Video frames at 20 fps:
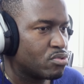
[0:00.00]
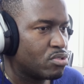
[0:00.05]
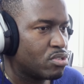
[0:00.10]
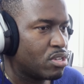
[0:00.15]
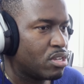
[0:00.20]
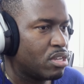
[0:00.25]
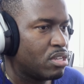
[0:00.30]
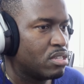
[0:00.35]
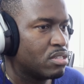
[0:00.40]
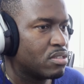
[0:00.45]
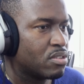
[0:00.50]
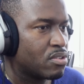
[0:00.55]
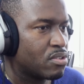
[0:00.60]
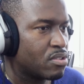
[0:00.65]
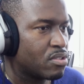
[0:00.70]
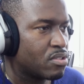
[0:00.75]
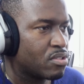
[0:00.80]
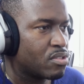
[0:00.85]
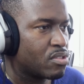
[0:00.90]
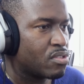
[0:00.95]
Okay.
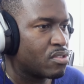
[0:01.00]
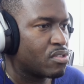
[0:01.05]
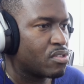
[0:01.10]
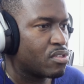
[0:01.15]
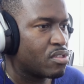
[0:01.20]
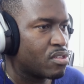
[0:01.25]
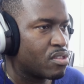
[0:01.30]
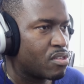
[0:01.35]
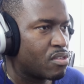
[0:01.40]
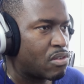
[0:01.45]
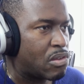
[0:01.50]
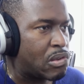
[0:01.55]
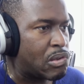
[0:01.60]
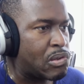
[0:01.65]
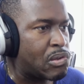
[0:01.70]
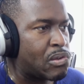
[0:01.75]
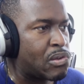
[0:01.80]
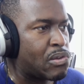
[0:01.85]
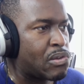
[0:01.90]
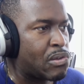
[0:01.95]
It's supposed to
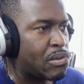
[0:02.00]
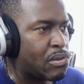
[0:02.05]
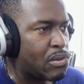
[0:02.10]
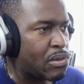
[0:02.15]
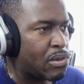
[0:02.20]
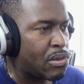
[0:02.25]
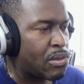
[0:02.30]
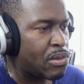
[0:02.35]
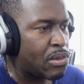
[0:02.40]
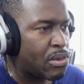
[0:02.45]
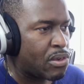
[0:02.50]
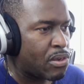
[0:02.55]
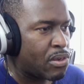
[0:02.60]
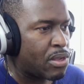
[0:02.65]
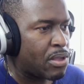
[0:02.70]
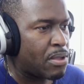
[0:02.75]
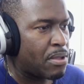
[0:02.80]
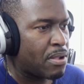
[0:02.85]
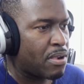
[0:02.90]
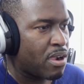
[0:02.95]
represent our
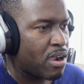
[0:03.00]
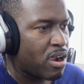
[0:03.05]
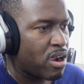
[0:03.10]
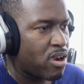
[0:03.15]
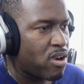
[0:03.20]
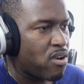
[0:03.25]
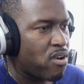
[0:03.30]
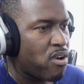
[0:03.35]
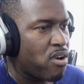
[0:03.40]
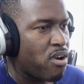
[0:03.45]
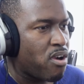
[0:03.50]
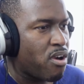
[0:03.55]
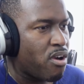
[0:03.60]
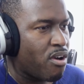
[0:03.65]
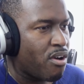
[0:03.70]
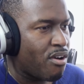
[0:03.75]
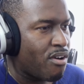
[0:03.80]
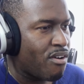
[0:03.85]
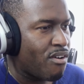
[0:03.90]
hopes and dreams